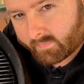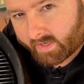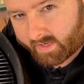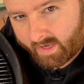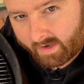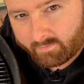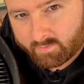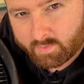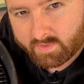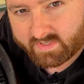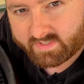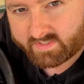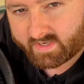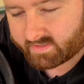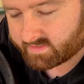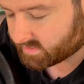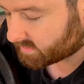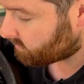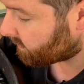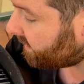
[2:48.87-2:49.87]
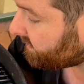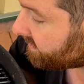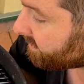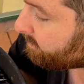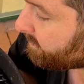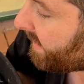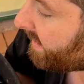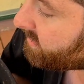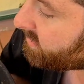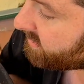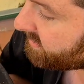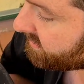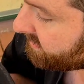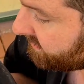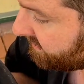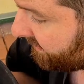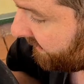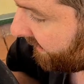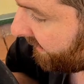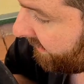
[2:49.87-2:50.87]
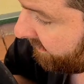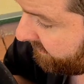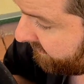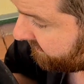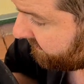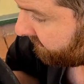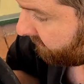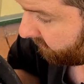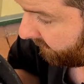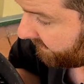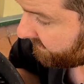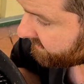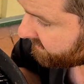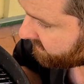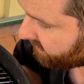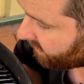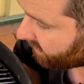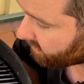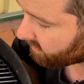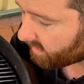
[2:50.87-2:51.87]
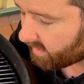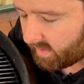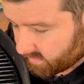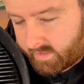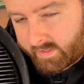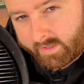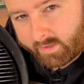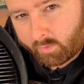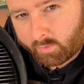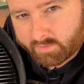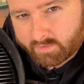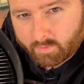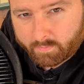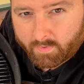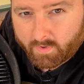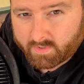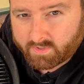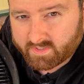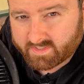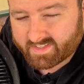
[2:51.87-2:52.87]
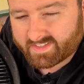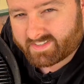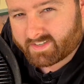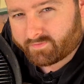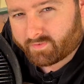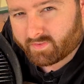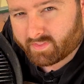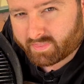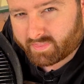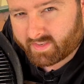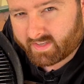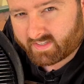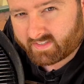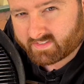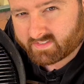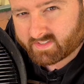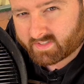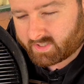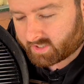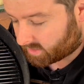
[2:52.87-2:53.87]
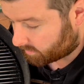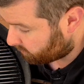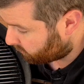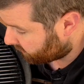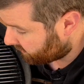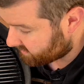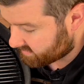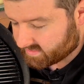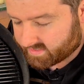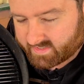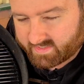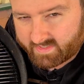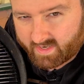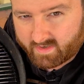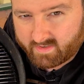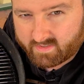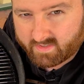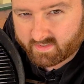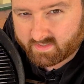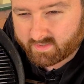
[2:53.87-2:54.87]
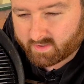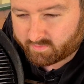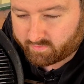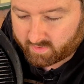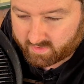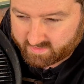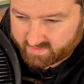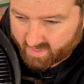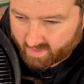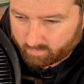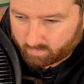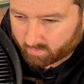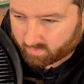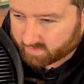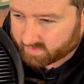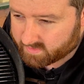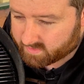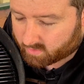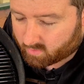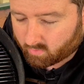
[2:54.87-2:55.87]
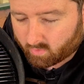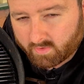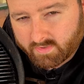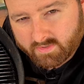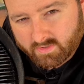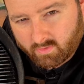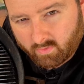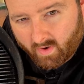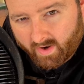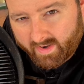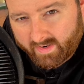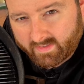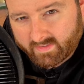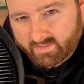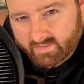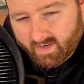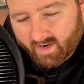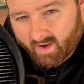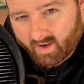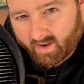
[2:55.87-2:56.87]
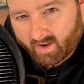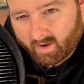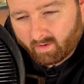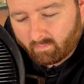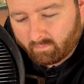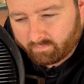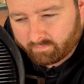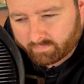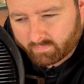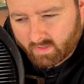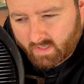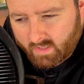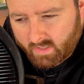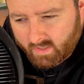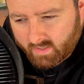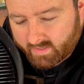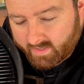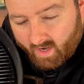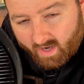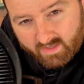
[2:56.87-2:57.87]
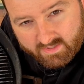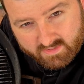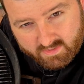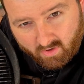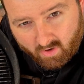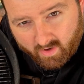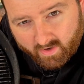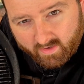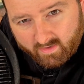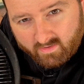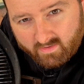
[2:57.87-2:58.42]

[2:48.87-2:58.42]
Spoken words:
It comes with a center grate that matches this grate style. You can also purchase different things that you can put into the center. So for example, there's a cross grate cast iron